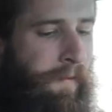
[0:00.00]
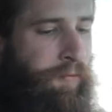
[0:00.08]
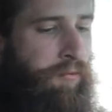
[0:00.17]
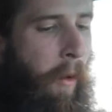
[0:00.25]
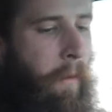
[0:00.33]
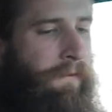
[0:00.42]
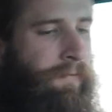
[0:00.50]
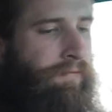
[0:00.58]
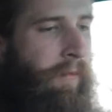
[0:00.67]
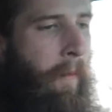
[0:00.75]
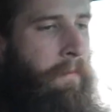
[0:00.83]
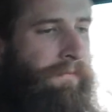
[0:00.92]
We didn't even
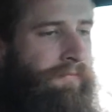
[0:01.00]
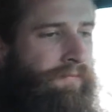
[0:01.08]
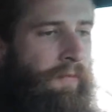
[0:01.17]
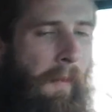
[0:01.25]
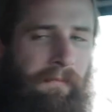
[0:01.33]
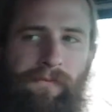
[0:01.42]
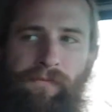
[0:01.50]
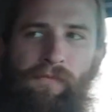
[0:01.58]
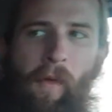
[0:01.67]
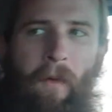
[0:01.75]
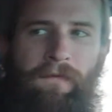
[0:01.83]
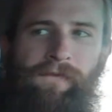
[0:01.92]
leave the Walmart parking
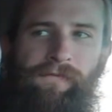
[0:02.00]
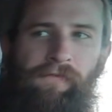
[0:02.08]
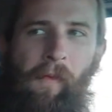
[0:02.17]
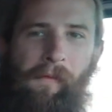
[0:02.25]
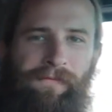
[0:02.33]
lot before